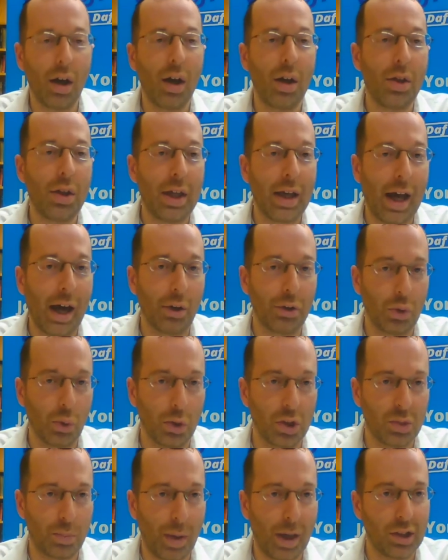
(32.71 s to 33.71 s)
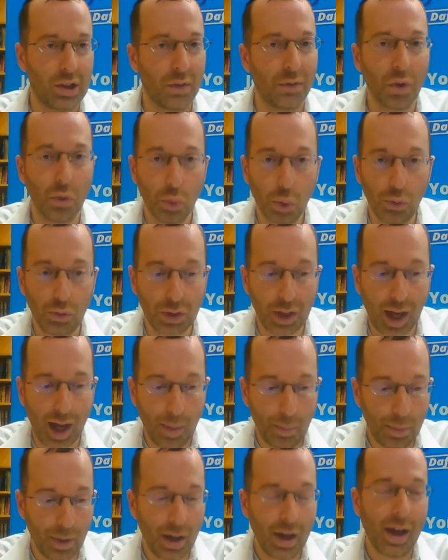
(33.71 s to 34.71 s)
the outdoor space of a
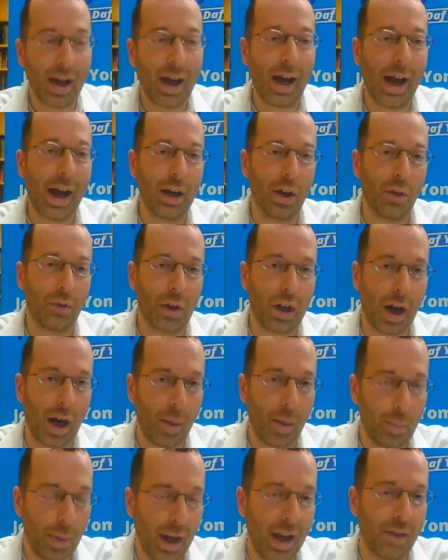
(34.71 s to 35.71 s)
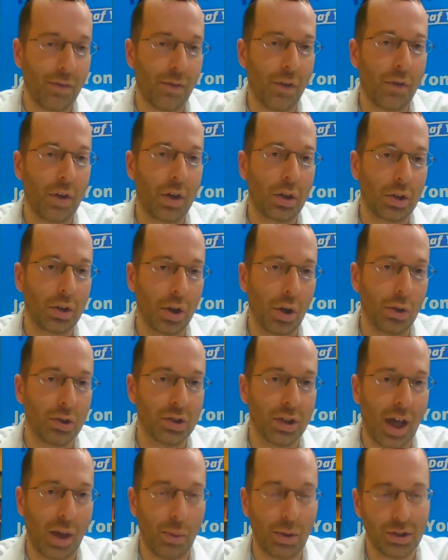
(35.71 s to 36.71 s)
rooftop, and of a karpef, of an enclosed
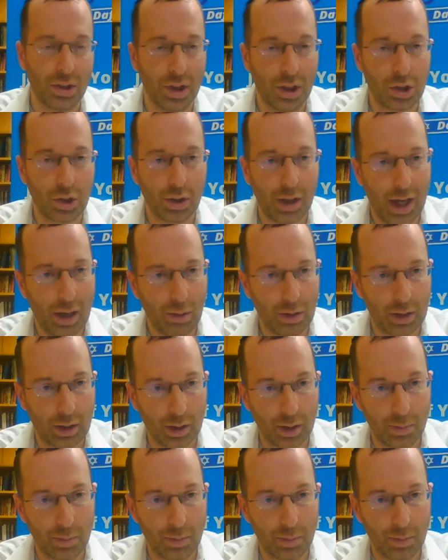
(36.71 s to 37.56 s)
non-residential area.